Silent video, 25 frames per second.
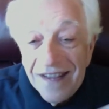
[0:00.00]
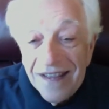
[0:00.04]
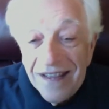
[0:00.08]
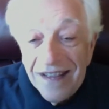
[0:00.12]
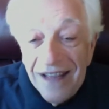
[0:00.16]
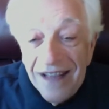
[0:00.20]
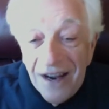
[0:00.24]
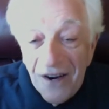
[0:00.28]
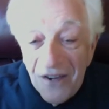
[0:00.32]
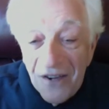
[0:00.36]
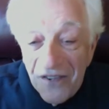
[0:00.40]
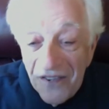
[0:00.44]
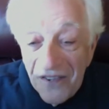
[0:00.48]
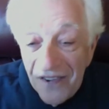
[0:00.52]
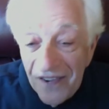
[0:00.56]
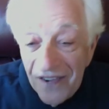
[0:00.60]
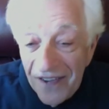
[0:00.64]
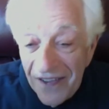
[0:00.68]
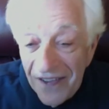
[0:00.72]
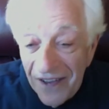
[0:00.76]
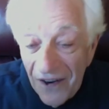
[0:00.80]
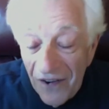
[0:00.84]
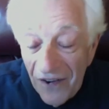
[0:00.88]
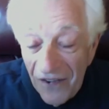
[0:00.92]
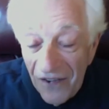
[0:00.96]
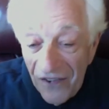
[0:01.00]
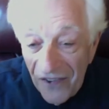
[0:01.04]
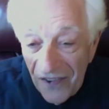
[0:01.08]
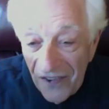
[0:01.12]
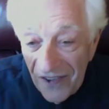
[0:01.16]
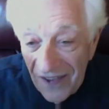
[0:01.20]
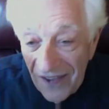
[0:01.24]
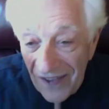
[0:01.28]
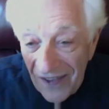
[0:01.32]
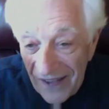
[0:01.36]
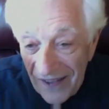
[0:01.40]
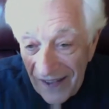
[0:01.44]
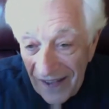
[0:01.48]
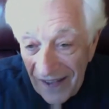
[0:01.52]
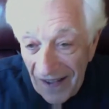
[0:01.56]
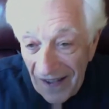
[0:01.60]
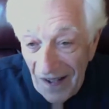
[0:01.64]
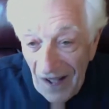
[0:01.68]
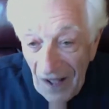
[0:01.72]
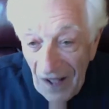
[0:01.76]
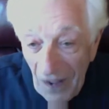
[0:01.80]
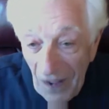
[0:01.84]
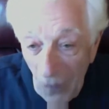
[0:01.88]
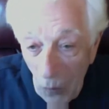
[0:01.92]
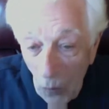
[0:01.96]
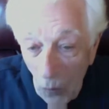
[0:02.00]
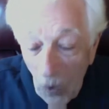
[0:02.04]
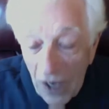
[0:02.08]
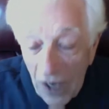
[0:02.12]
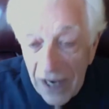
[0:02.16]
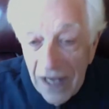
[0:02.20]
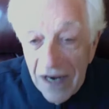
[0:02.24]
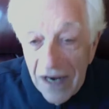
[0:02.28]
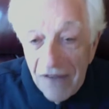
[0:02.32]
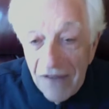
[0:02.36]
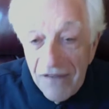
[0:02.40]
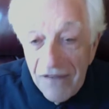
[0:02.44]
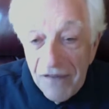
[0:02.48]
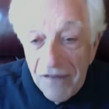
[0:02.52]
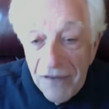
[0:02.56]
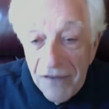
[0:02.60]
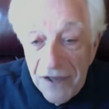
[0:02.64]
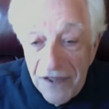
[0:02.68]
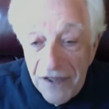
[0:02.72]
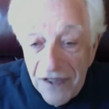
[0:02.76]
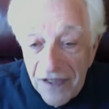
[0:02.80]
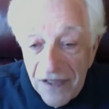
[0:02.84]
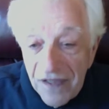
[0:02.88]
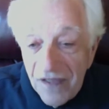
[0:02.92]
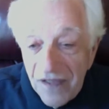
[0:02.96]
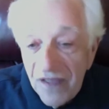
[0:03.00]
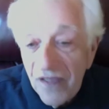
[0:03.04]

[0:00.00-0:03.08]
there's one out of every